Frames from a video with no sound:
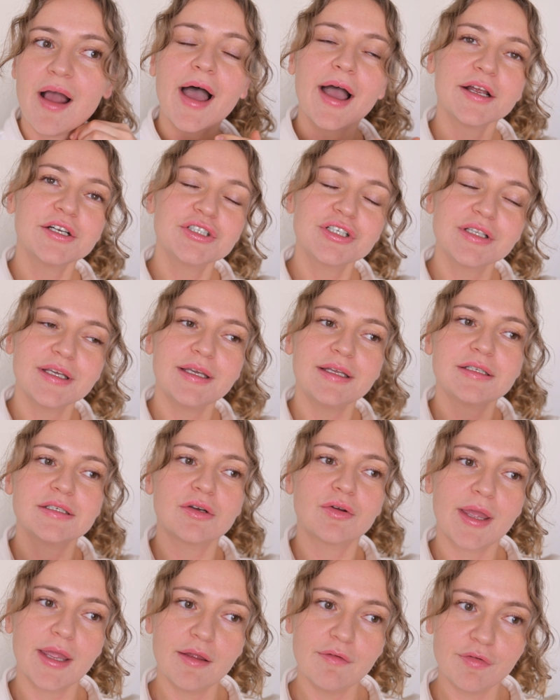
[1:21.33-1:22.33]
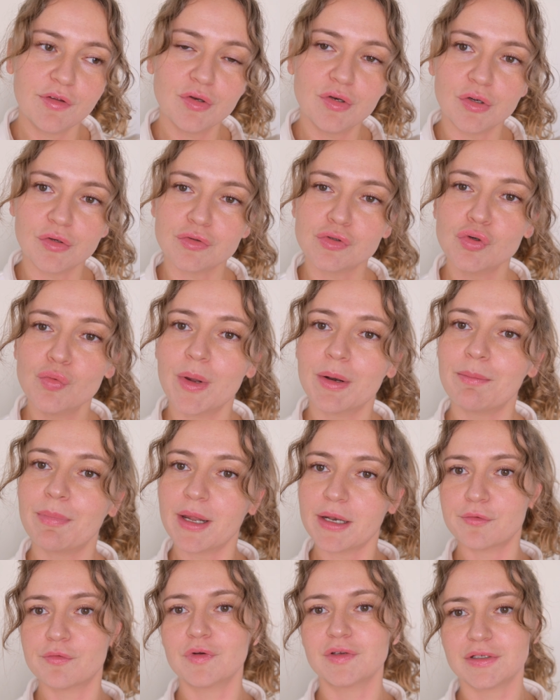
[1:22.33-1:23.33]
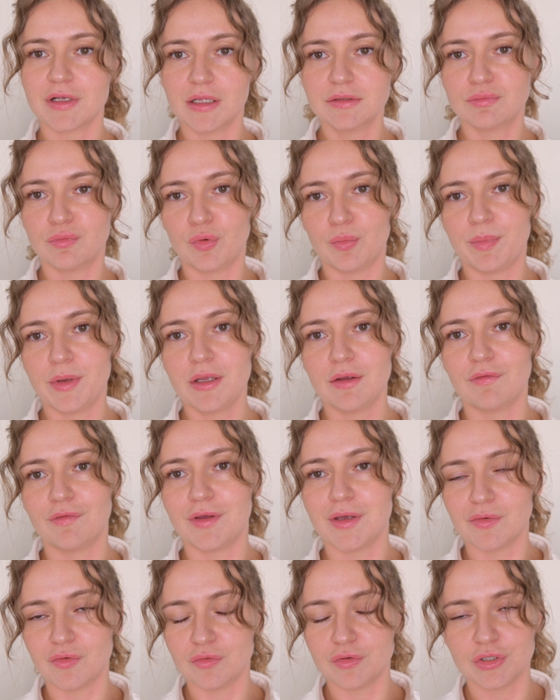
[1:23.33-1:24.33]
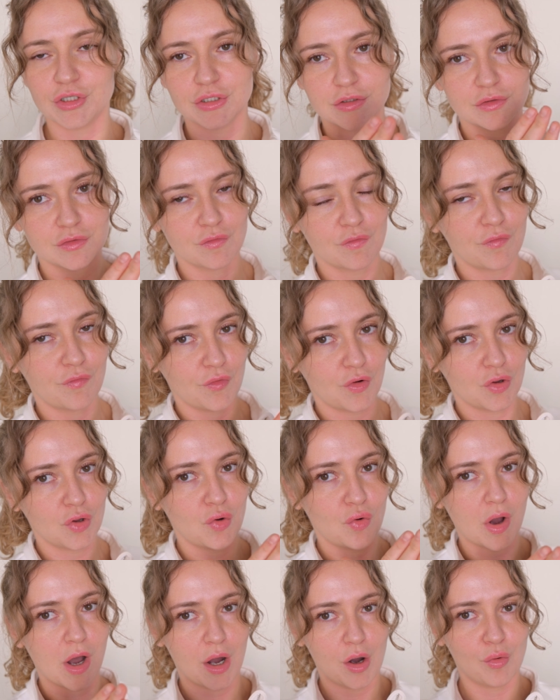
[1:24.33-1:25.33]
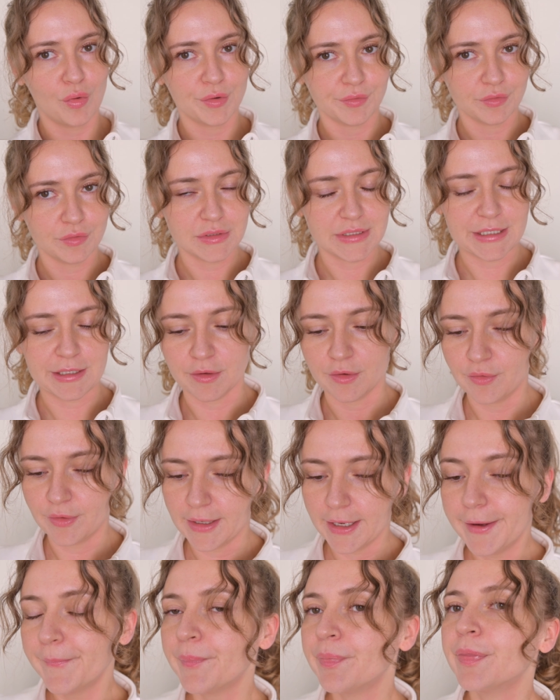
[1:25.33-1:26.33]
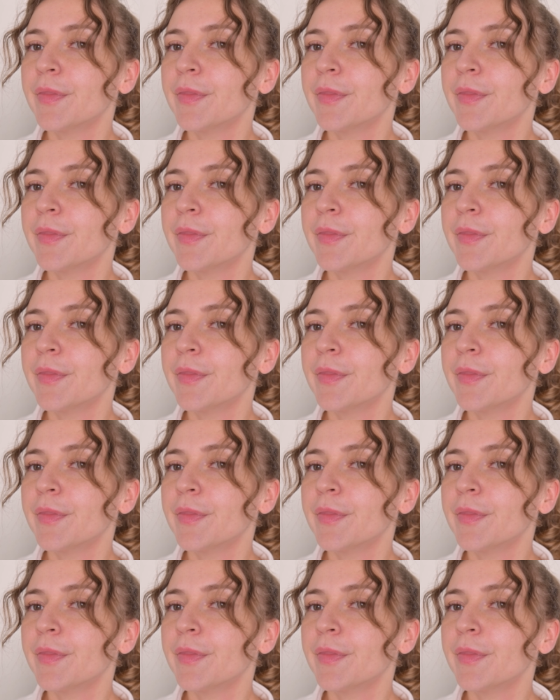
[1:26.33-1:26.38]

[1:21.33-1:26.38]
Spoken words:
actually, it's okay if you don't do, but better results would be if you just follow our routine. Okay,